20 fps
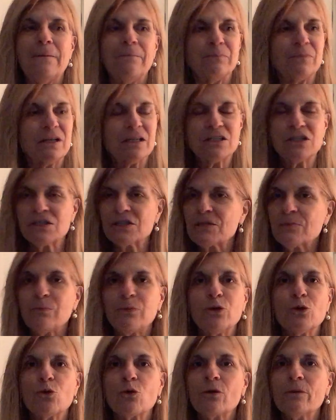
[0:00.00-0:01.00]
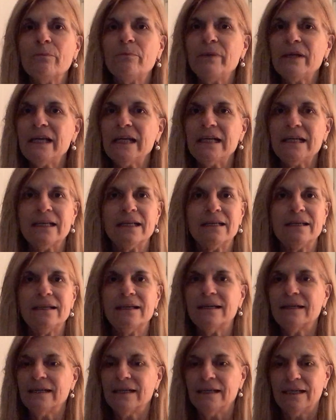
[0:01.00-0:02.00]
It's just pure beaded
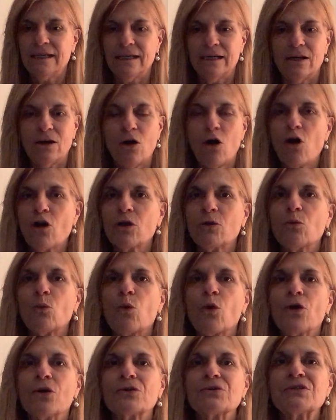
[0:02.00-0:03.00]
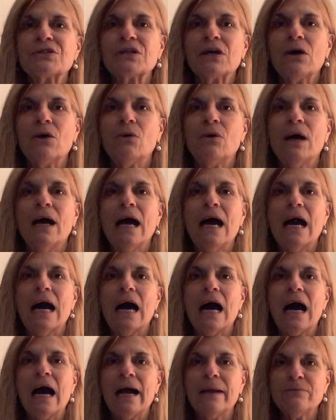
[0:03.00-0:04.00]
artwork. So
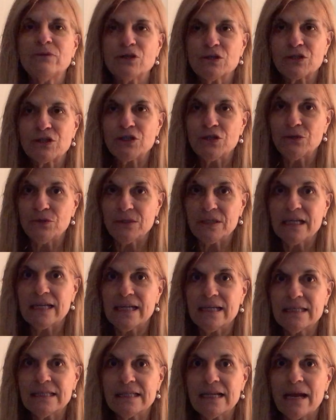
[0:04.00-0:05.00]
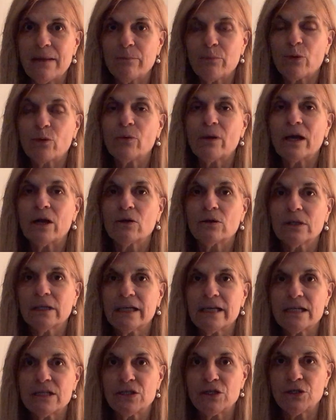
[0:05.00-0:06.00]
I'm just using it
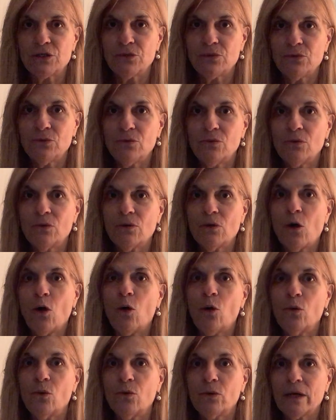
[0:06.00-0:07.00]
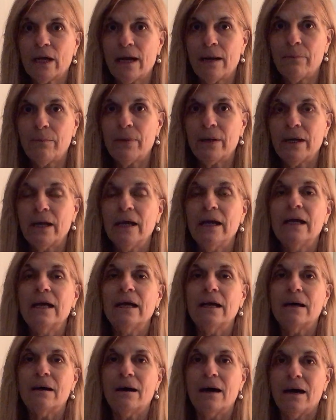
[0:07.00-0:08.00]
temporarily to hold up
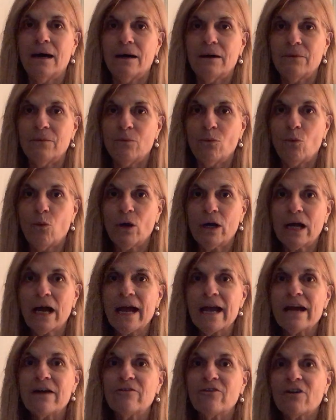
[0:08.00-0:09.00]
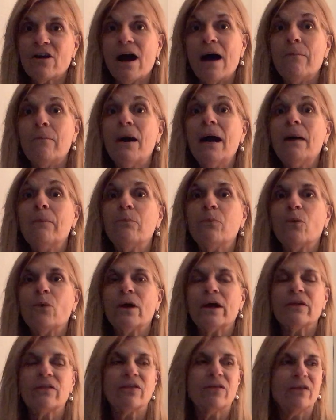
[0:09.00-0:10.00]
what I have come up
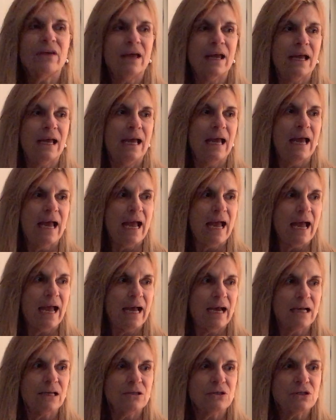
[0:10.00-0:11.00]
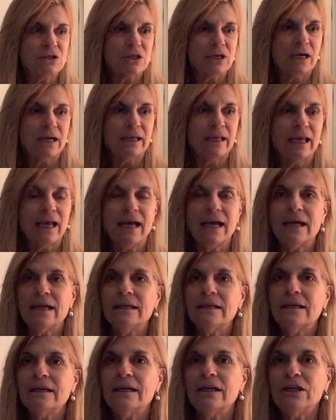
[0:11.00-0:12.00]
with. And
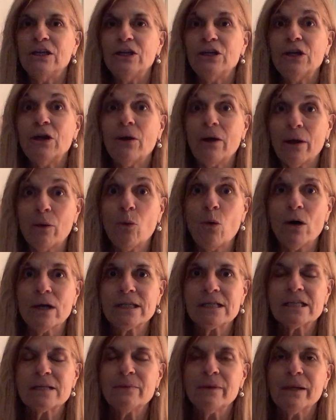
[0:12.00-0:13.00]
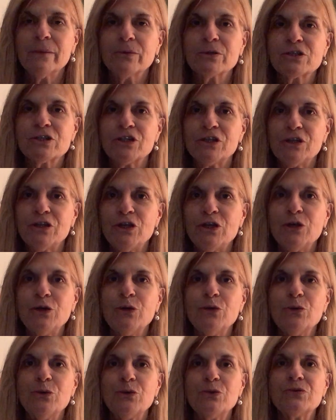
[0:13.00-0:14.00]
again, I want to be able to
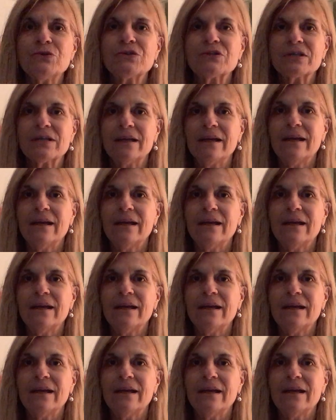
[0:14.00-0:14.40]
use